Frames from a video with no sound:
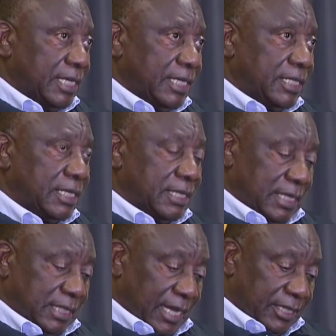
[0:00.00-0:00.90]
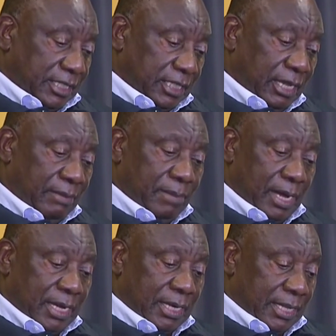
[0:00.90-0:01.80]
We have directed the
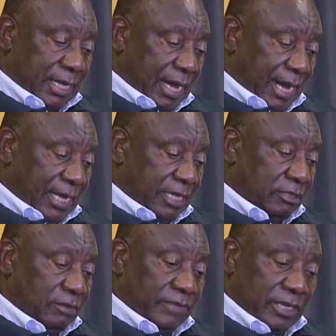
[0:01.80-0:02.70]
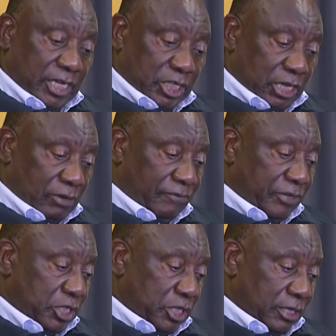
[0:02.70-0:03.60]
task team under the guidance of the
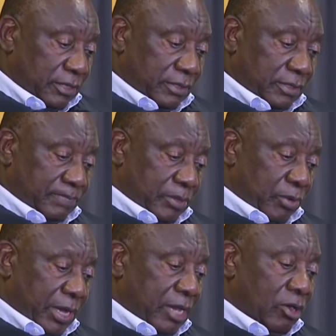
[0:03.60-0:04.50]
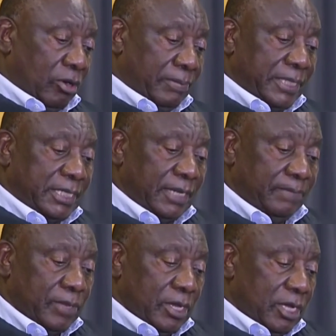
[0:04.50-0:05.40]
national officials, the
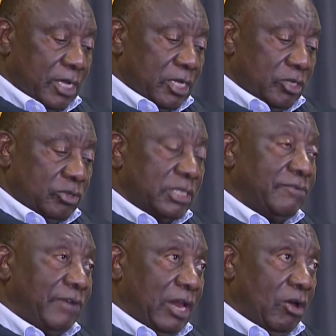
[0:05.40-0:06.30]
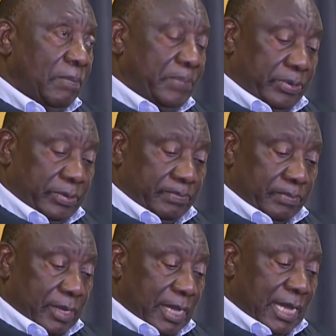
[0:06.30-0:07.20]
working committee, to
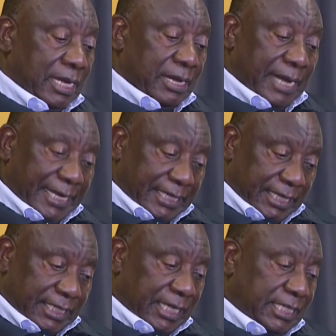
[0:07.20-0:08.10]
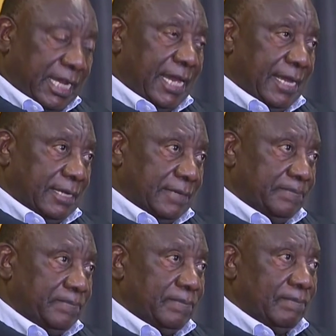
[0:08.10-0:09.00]
develop in greater
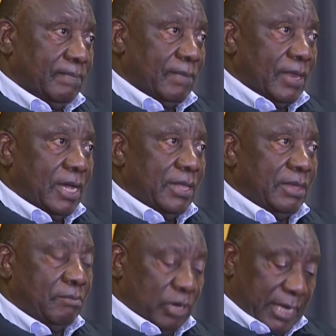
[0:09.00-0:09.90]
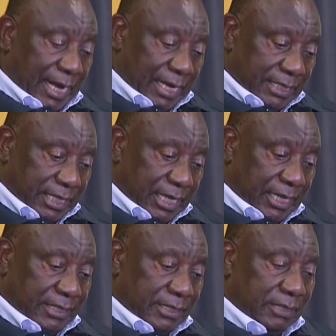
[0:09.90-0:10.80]
detail the
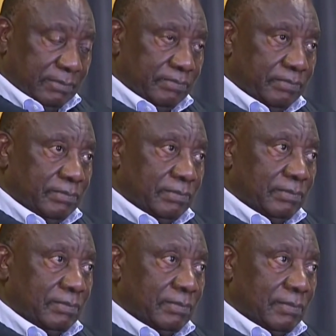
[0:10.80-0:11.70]
modalities